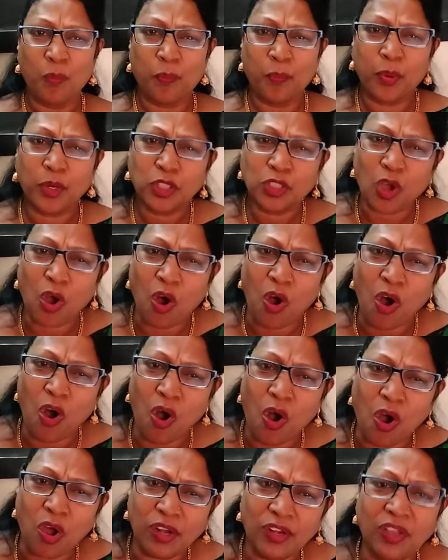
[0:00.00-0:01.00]
put
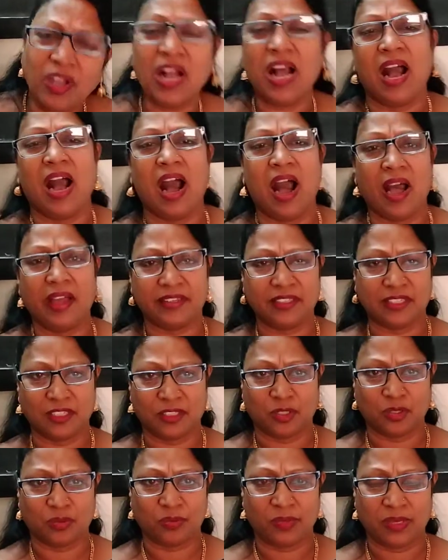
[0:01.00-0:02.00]
all your heart
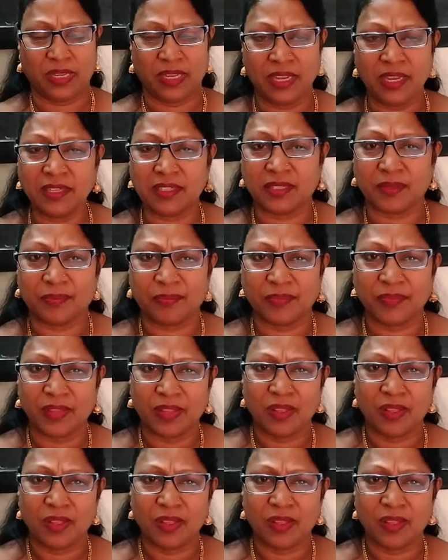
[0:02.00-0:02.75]
into it,